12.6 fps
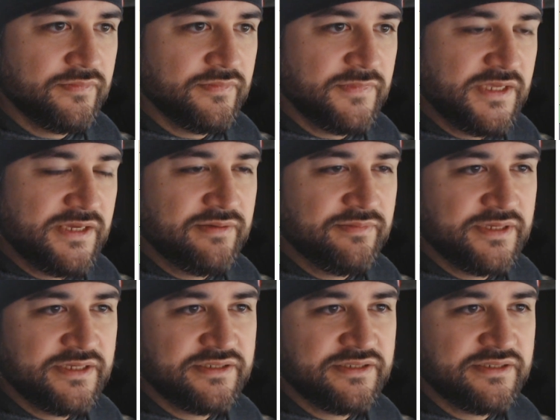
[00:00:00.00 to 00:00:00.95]
Theme
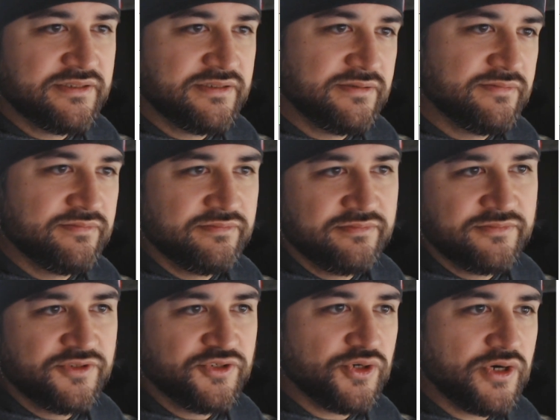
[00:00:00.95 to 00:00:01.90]
is
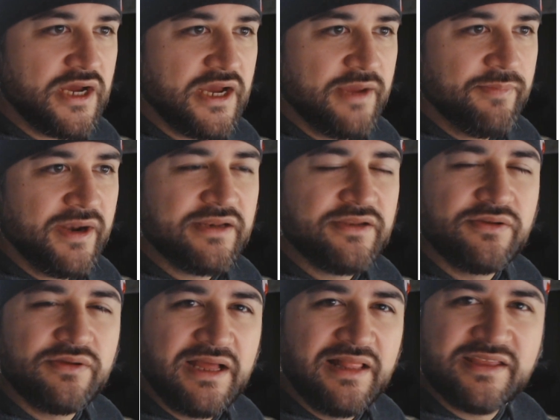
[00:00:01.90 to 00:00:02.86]
dry, but
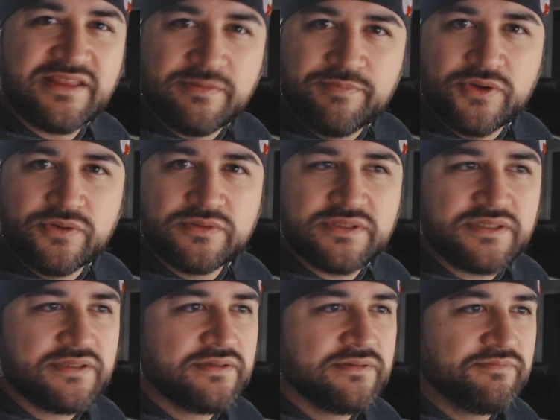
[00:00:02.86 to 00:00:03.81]
I like the
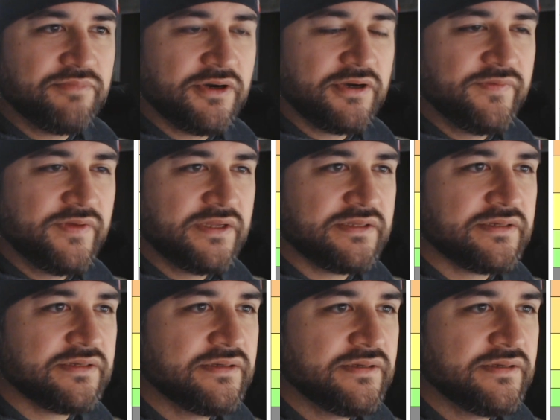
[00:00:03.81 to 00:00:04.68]
boats part of it.